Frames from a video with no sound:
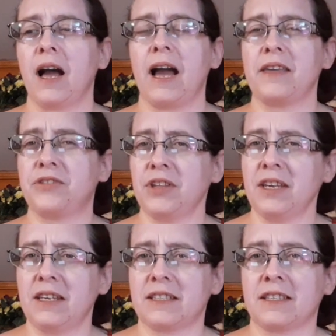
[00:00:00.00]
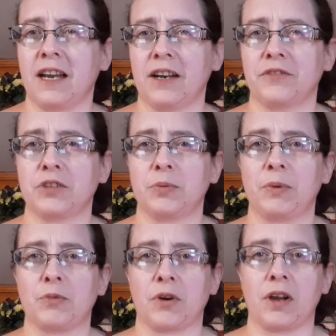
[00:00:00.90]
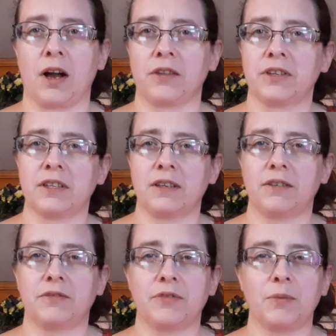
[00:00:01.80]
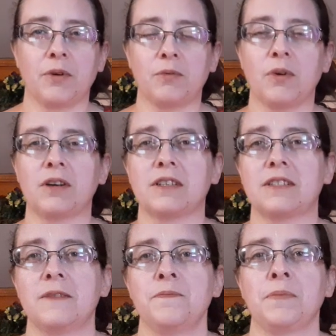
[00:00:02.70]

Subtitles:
I think it's kind of a little bit more gothic from her works